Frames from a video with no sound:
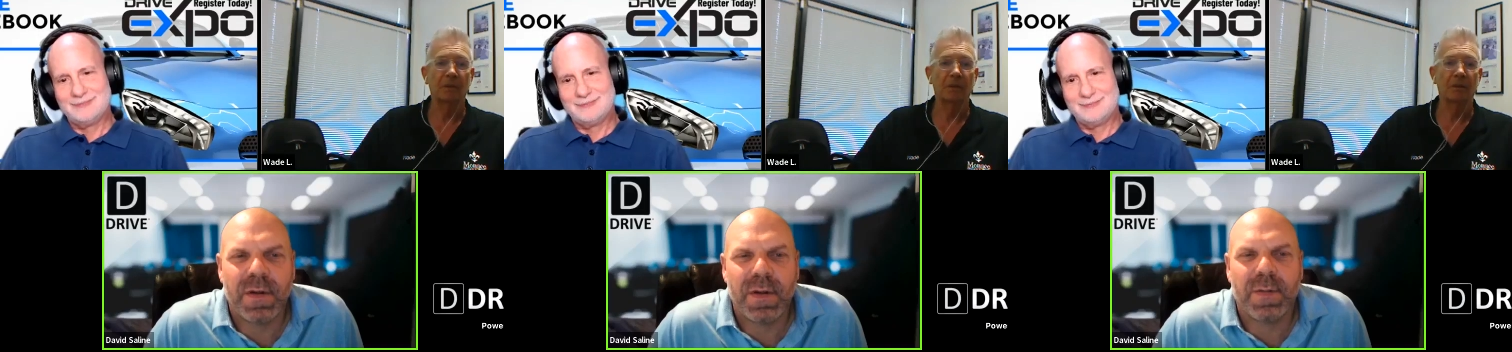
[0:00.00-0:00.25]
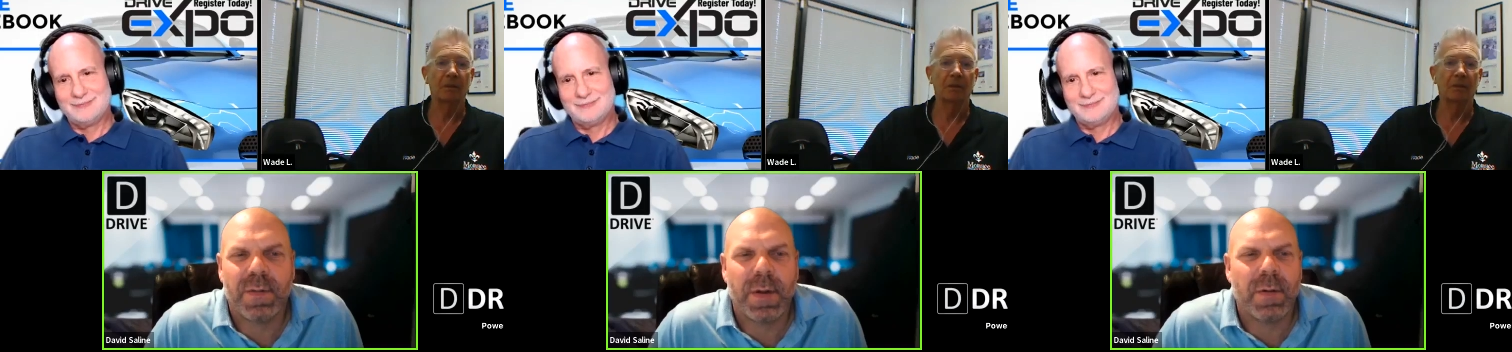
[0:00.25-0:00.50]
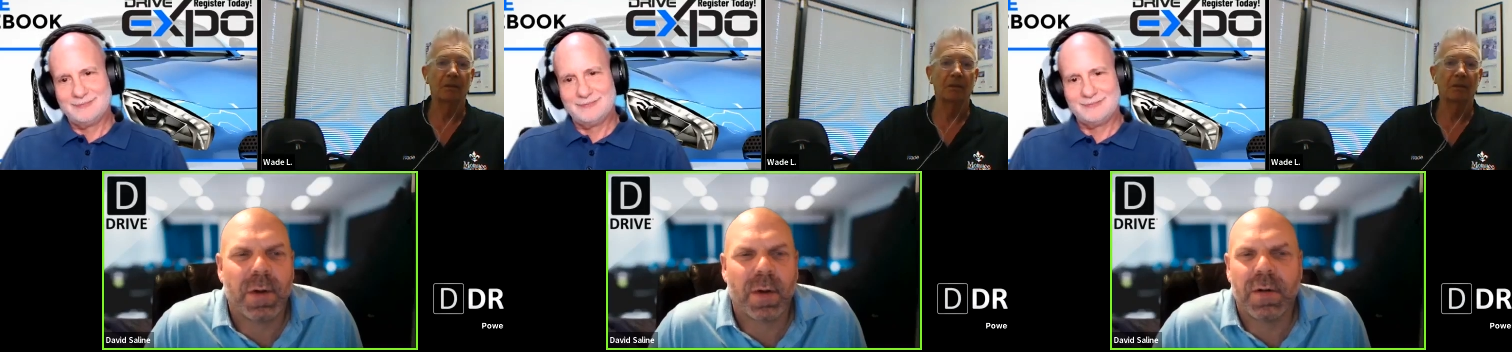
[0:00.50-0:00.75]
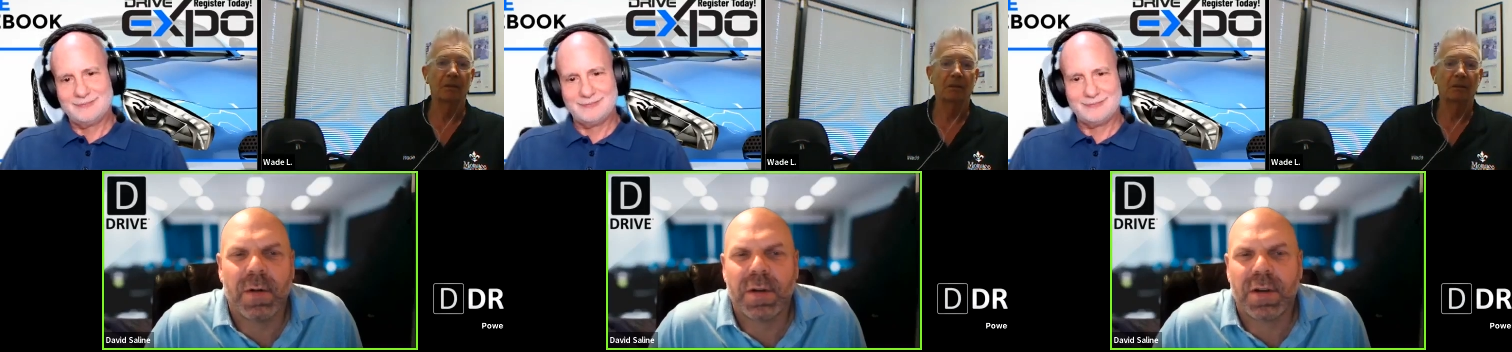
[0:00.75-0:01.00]
Speaker 1: you've been
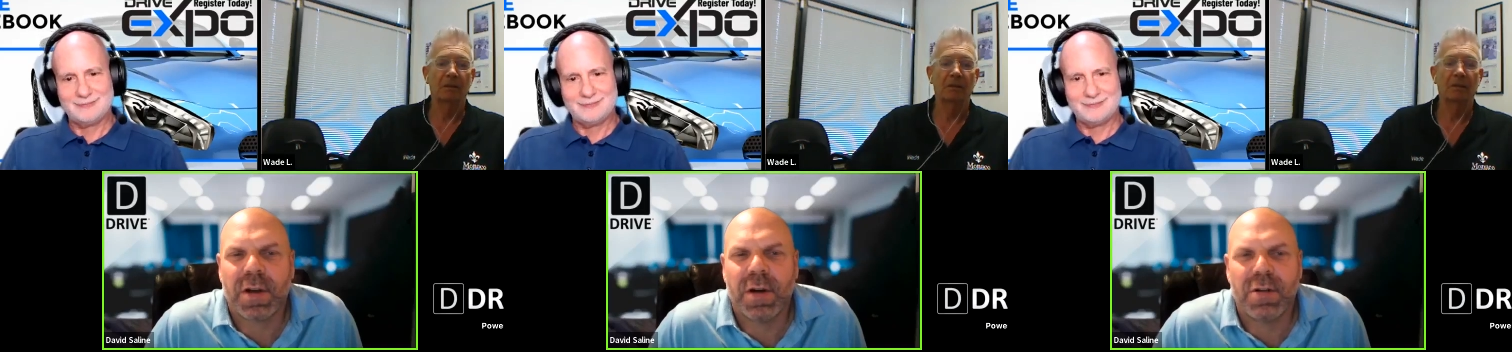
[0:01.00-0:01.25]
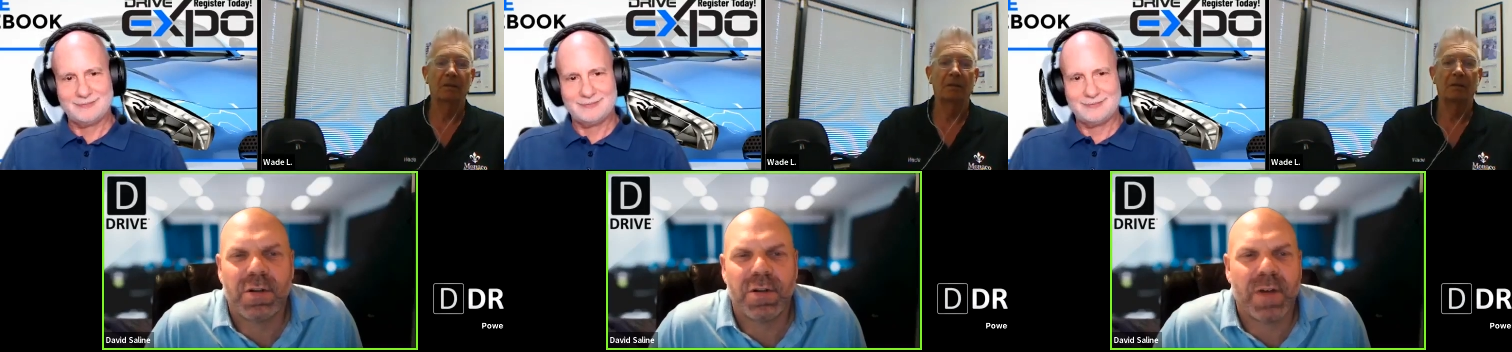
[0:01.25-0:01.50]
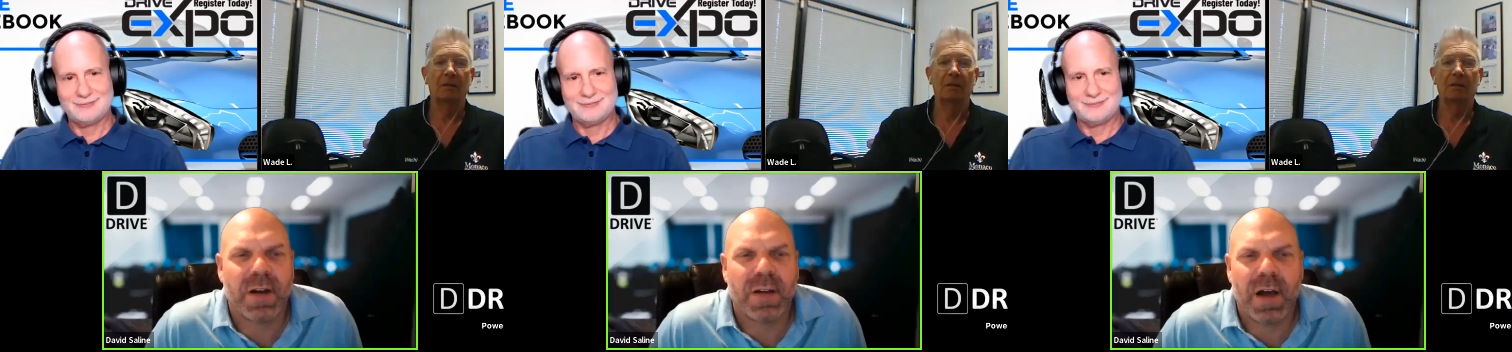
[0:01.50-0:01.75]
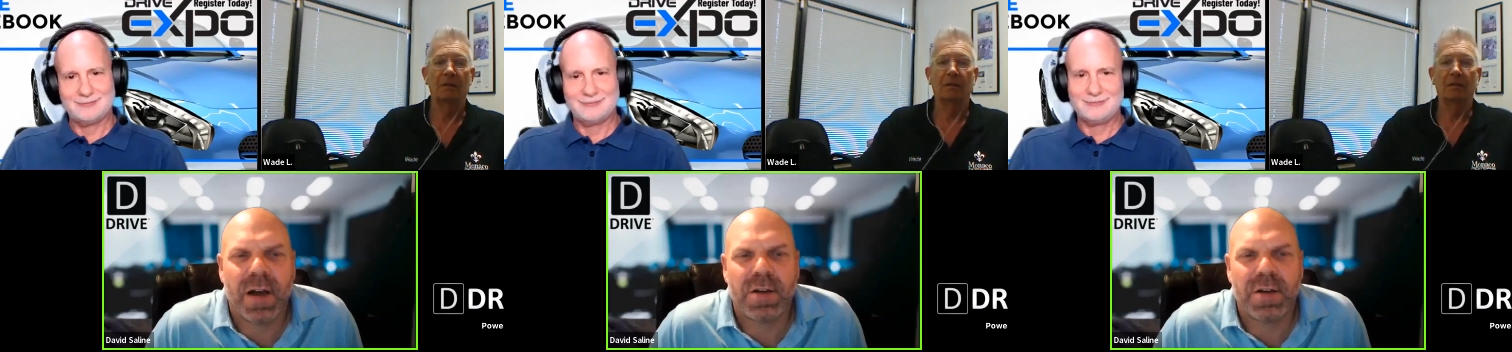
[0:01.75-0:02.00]
working with a coach, you've got a
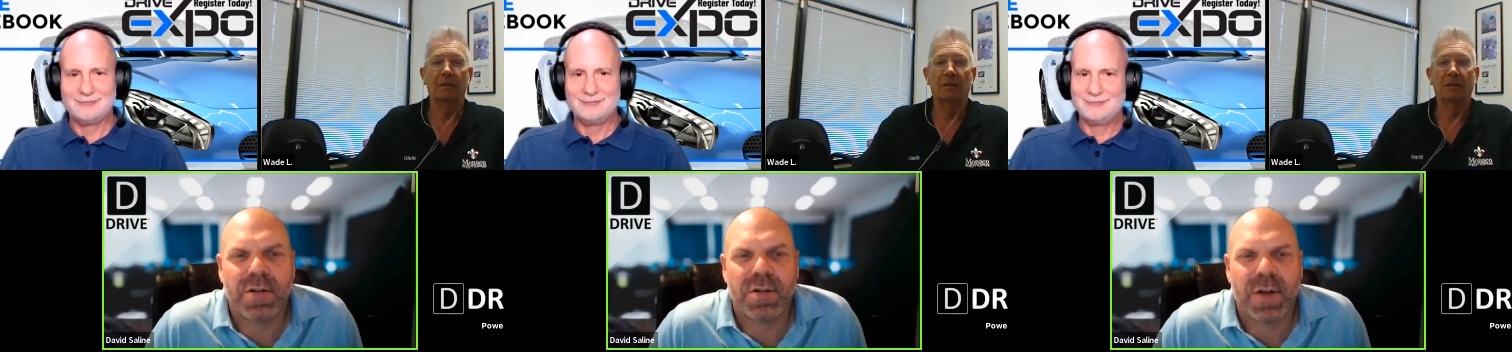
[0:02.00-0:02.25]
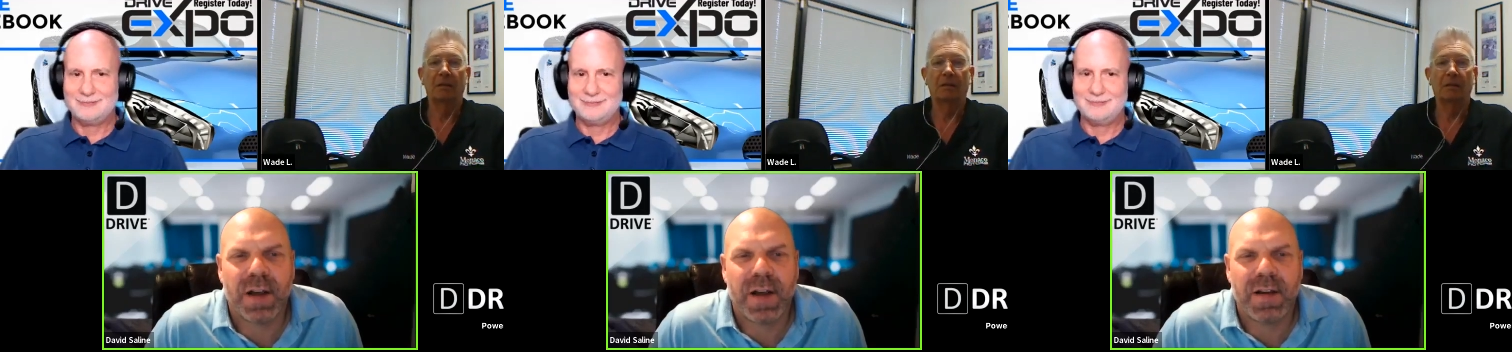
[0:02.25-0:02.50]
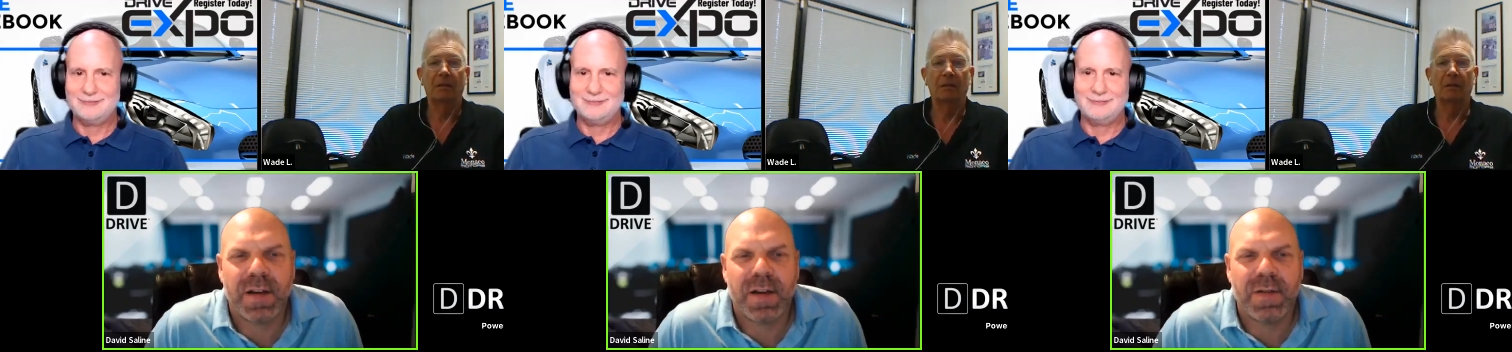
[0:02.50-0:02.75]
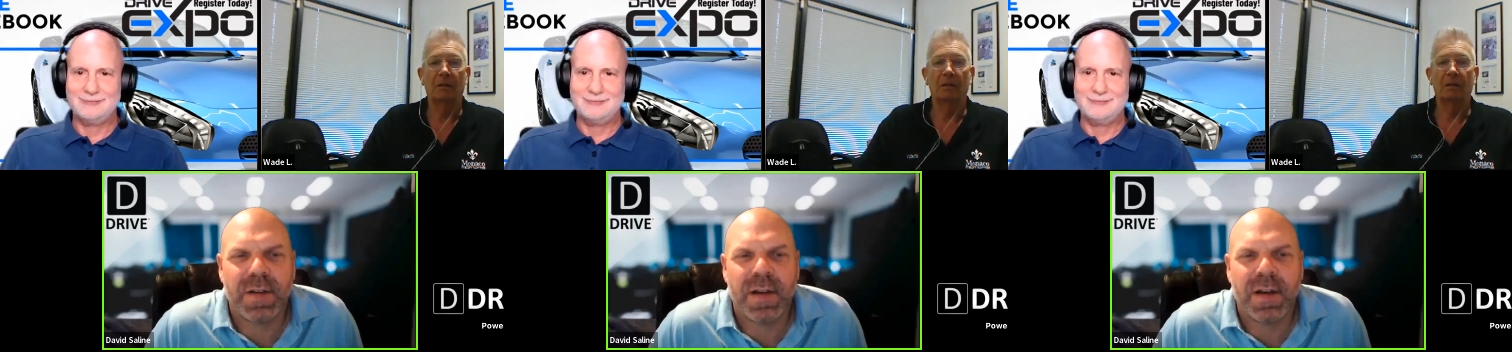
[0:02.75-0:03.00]
lot of training and
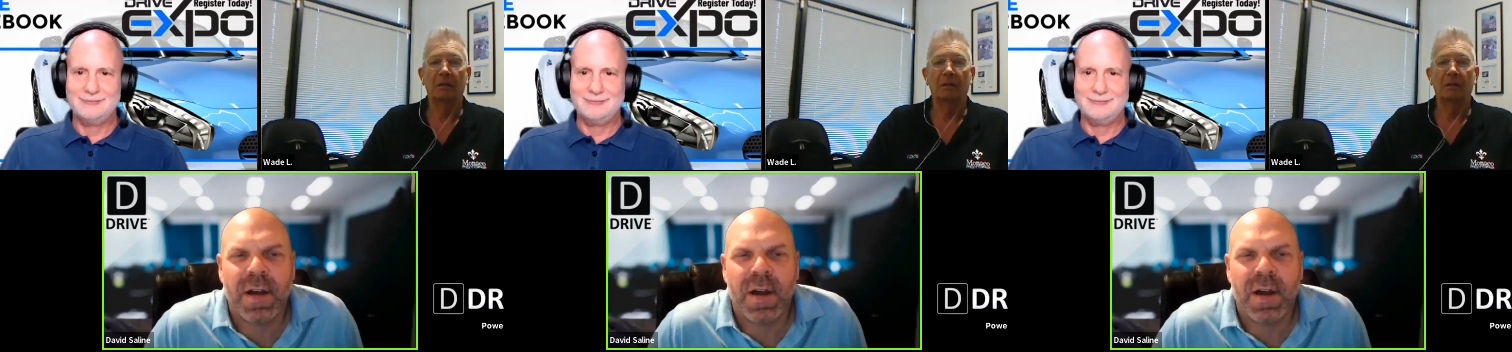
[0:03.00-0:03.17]
everything.